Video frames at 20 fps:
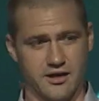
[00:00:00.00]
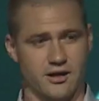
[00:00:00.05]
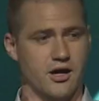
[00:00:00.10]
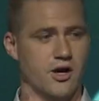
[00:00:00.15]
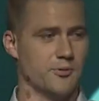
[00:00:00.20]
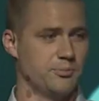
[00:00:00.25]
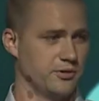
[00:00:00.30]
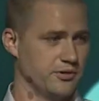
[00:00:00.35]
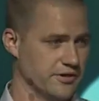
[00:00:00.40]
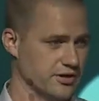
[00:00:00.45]
it,
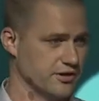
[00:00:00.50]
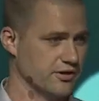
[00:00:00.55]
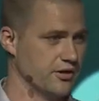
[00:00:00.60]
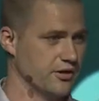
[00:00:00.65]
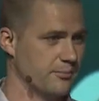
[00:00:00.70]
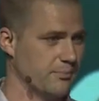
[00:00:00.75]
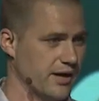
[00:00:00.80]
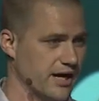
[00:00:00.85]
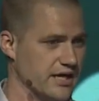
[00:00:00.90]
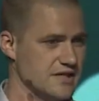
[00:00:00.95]
are
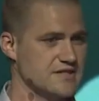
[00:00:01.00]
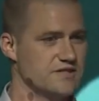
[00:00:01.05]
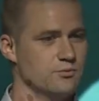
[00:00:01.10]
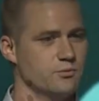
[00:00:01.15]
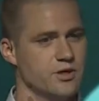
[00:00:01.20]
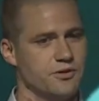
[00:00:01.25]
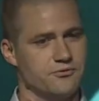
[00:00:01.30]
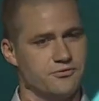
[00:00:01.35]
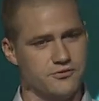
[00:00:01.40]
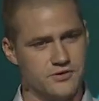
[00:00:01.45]
political and biased,
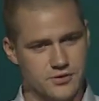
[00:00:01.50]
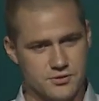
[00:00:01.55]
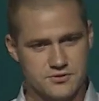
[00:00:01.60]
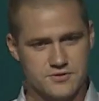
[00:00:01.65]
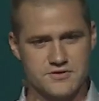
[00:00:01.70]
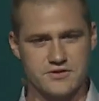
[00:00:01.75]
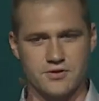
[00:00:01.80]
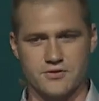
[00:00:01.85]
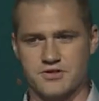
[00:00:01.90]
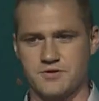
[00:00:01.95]
and we
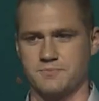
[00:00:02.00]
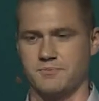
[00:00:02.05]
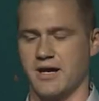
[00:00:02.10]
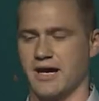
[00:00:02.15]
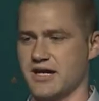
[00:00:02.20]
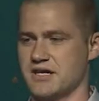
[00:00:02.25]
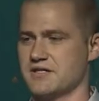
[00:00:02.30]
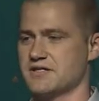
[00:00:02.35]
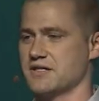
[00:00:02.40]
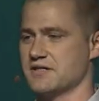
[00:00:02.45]
infuse those
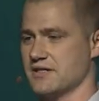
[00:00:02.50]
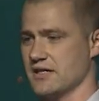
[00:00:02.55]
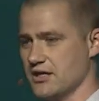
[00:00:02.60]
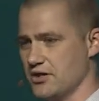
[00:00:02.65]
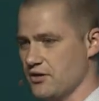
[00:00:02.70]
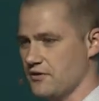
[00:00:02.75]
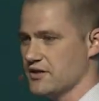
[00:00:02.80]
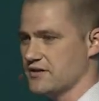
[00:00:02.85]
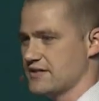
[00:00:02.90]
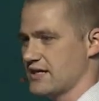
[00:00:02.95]
biases
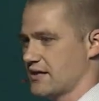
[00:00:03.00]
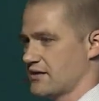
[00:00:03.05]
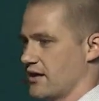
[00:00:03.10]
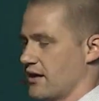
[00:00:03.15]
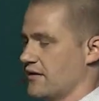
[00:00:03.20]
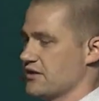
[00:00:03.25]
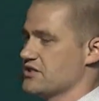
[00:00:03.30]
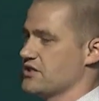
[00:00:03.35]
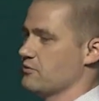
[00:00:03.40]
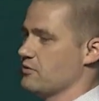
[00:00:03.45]
into the
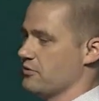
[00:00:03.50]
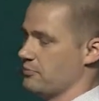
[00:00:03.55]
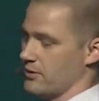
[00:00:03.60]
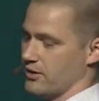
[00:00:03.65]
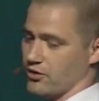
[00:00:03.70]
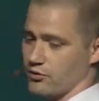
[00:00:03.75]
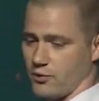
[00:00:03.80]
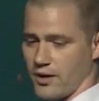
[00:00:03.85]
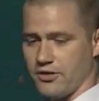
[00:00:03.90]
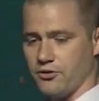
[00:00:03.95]
technology we
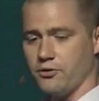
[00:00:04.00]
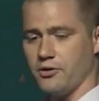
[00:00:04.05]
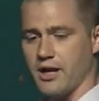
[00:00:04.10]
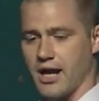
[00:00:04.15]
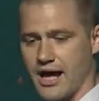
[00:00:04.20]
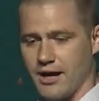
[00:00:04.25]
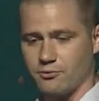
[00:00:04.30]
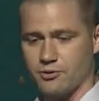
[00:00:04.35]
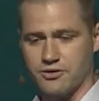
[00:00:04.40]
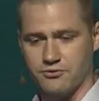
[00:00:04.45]
build, whether or
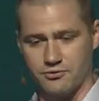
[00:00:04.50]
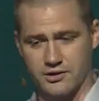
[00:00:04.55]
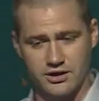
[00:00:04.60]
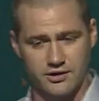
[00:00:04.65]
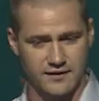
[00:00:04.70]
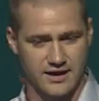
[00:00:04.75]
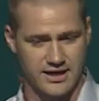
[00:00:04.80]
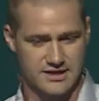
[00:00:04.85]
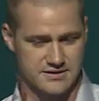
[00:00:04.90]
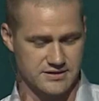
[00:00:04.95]
not we
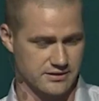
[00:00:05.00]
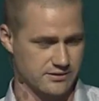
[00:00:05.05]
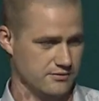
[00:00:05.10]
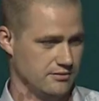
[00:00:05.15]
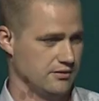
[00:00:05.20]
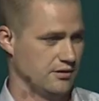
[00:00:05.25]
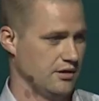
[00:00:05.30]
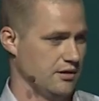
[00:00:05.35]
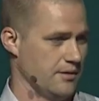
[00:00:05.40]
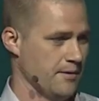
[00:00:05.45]
realize it.
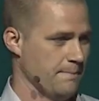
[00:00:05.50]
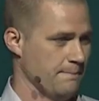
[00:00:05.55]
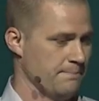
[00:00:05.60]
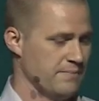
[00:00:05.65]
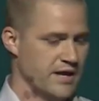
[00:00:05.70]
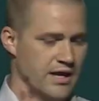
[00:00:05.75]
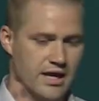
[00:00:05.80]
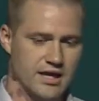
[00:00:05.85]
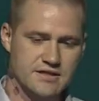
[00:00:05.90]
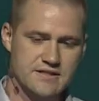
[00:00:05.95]

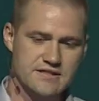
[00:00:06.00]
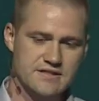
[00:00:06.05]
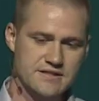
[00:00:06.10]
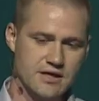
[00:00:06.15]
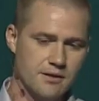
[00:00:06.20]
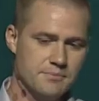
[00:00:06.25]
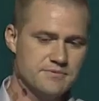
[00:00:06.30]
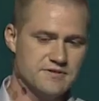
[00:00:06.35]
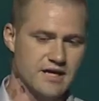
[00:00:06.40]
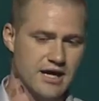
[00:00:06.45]
And
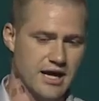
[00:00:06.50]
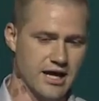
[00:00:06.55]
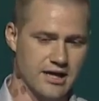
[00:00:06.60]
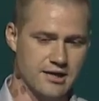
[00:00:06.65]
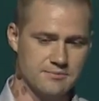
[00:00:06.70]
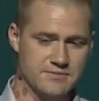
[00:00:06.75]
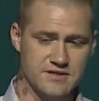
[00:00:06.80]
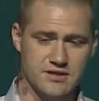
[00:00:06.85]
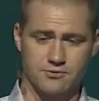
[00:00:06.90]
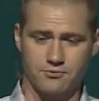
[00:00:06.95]

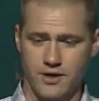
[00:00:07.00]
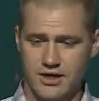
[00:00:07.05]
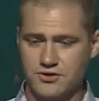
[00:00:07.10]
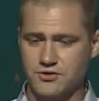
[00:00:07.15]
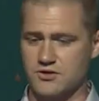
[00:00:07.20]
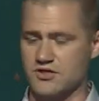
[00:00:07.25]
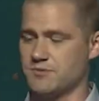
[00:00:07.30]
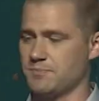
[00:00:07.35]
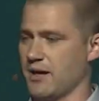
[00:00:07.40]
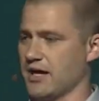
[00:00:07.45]
sometimes, in
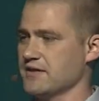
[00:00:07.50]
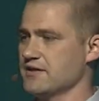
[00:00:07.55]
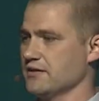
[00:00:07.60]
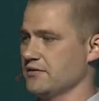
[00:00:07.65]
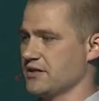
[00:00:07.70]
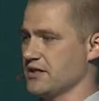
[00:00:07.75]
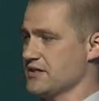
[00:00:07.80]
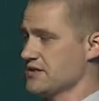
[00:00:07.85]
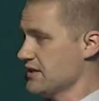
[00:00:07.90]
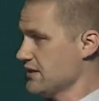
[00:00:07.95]
retrospect
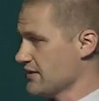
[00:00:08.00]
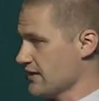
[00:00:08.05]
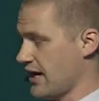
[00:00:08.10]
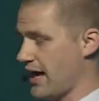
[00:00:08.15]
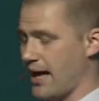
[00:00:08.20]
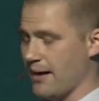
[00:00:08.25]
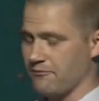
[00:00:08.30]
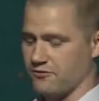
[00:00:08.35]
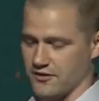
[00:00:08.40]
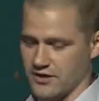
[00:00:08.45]
at least, it's
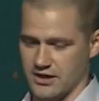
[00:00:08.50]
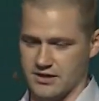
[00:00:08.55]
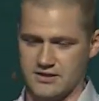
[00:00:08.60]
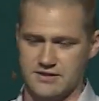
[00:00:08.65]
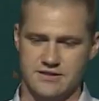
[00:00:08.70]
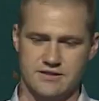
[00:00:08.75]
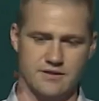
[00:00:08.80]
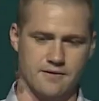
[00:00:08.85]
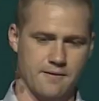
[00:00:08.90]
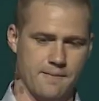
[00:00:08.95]

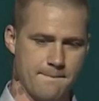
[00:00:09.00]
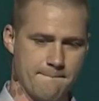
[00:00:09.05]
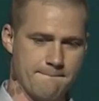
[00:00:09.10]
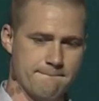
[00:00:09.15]
obvious.